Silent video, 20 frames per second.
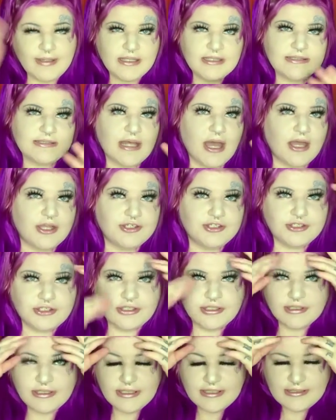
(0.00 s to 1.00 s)
to pink
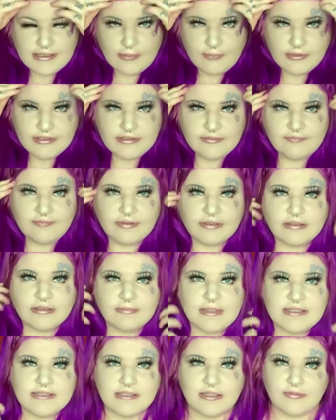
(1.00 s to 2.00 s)
Saggy, because I wasn't
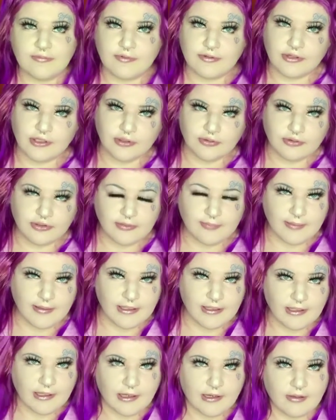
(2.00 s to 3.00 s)
feeling myself without the
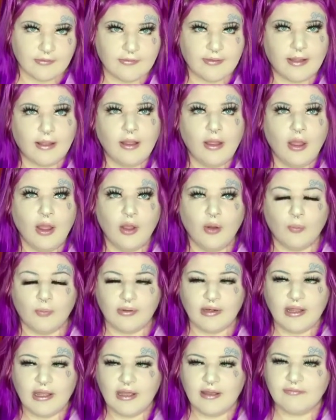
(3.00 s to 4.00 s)
pink hair. Like,
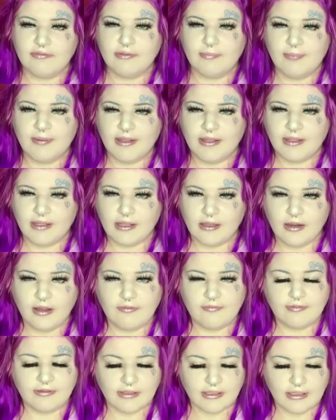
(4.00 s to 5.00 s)
when I have the pink hair,
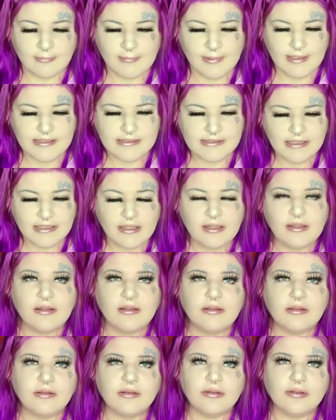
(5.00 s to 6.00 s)
I feel like
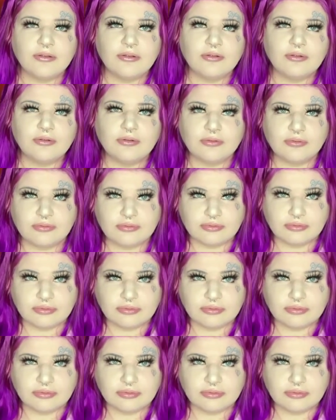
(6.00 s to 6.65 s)
myself.